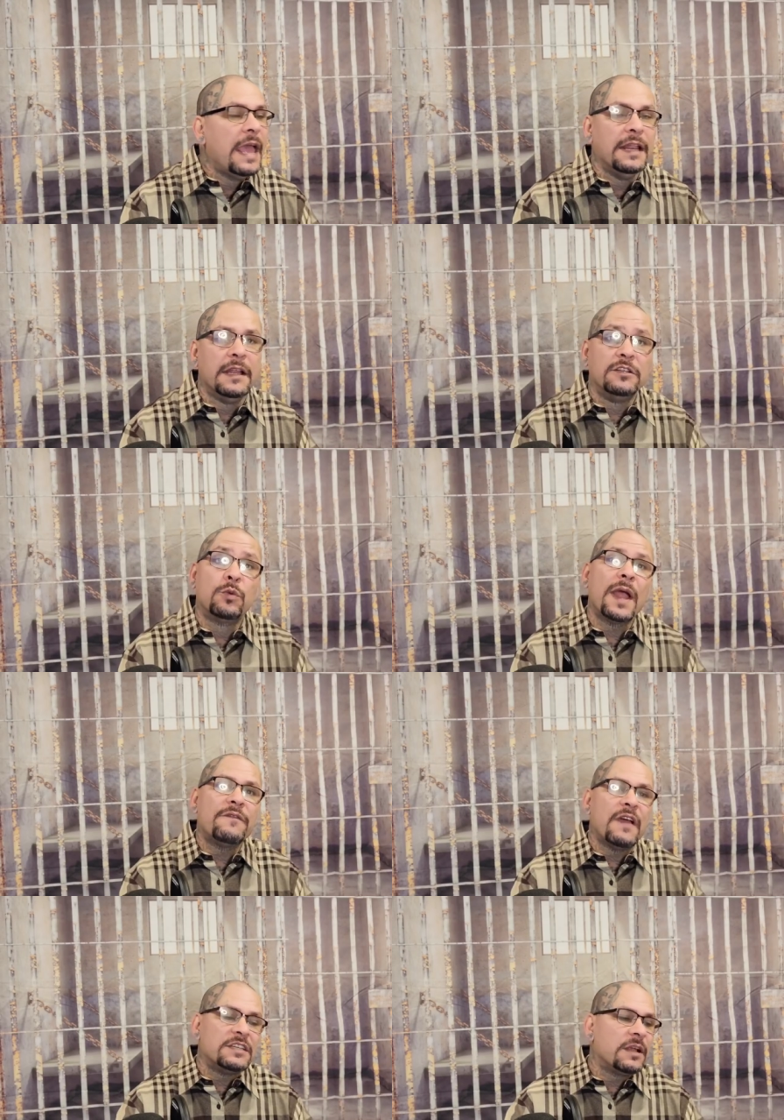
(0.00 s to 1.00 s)
In a
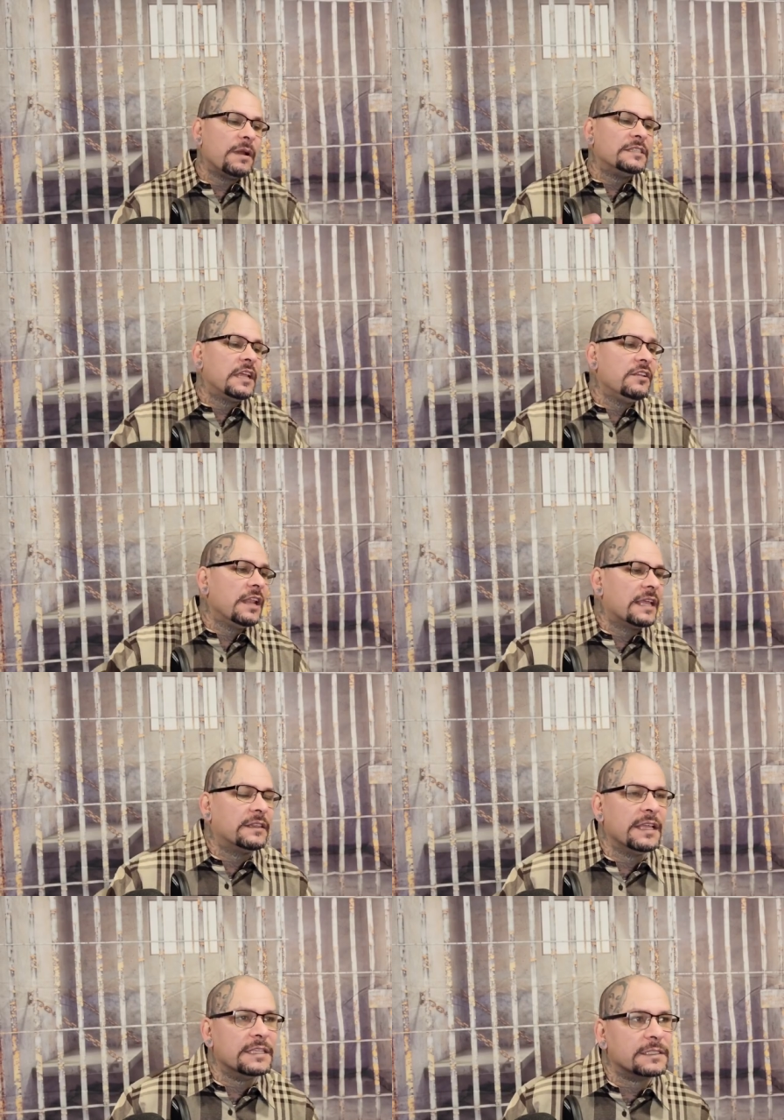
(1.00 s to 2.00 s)
direct fashion, I'm going to tell you
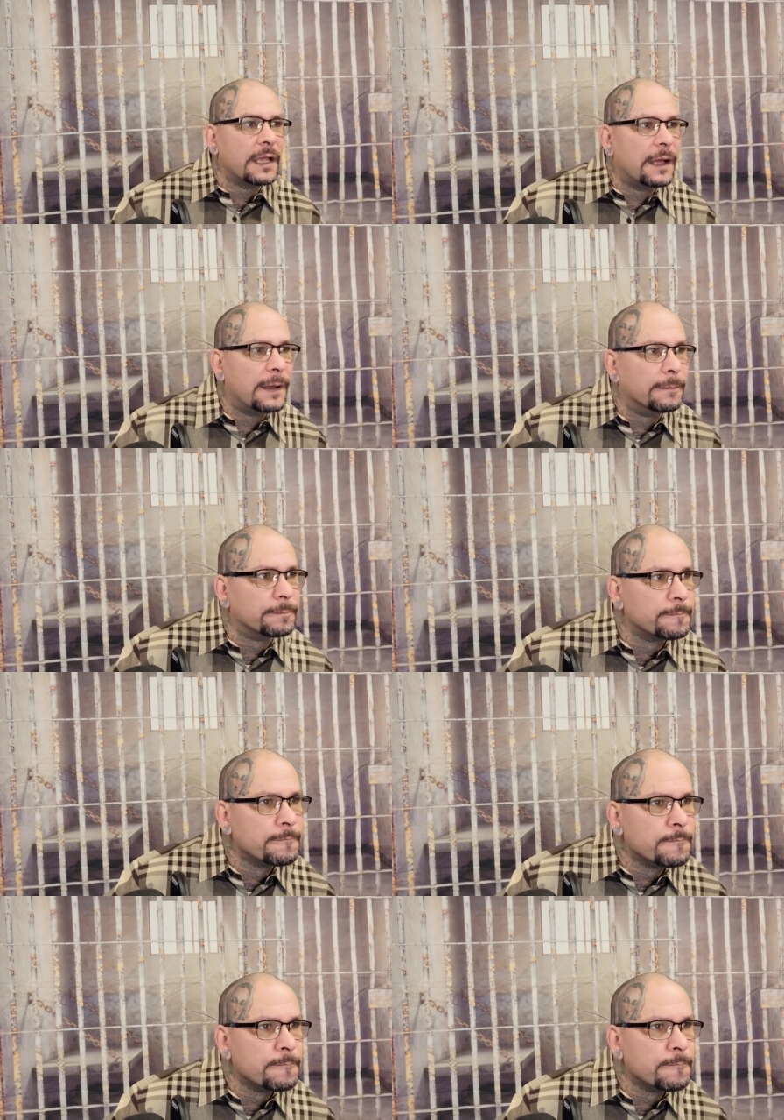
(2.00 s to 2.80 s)
like this. Um,